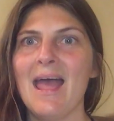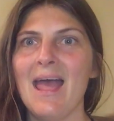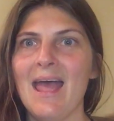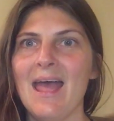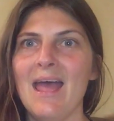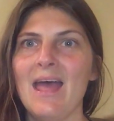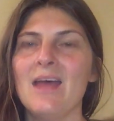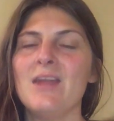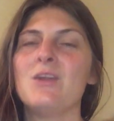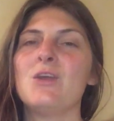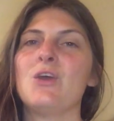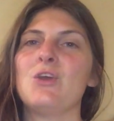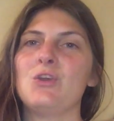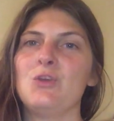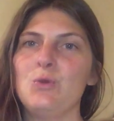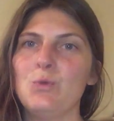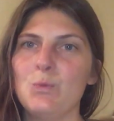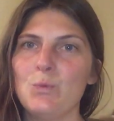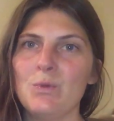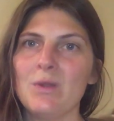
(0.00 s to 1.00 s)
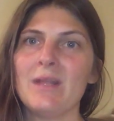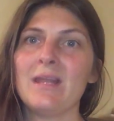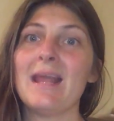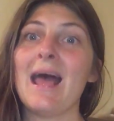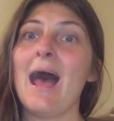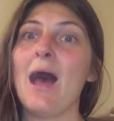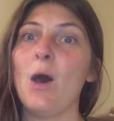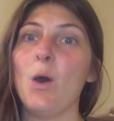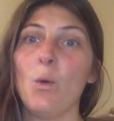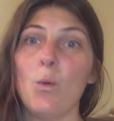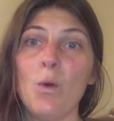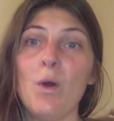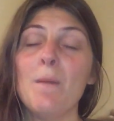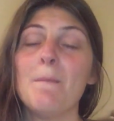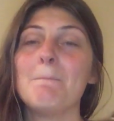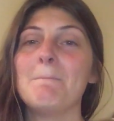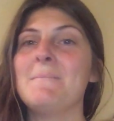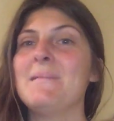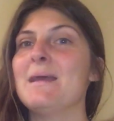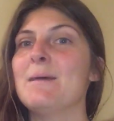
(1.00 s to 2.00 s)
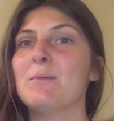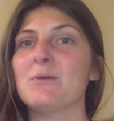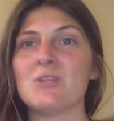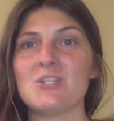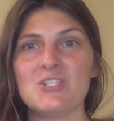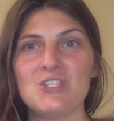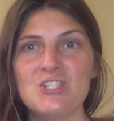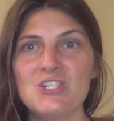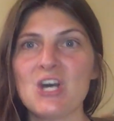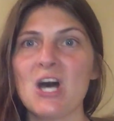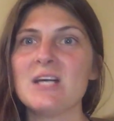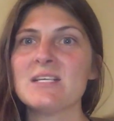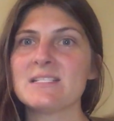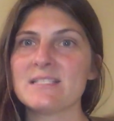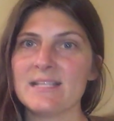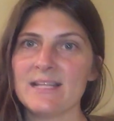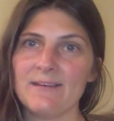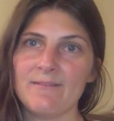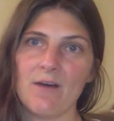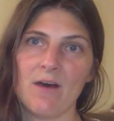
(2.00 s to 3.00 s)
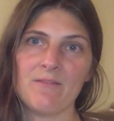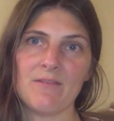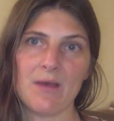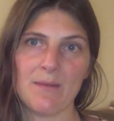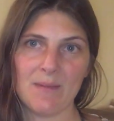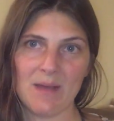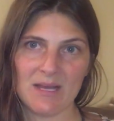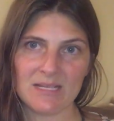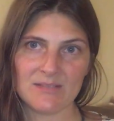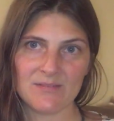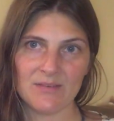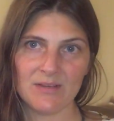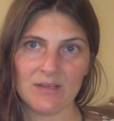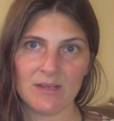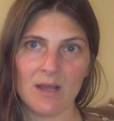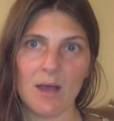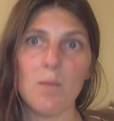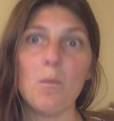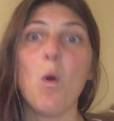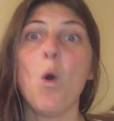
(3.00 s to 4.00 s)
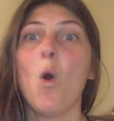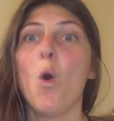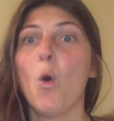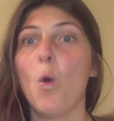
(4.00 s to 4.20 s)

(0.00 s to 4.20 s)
and you will now be able to just live off that passive income,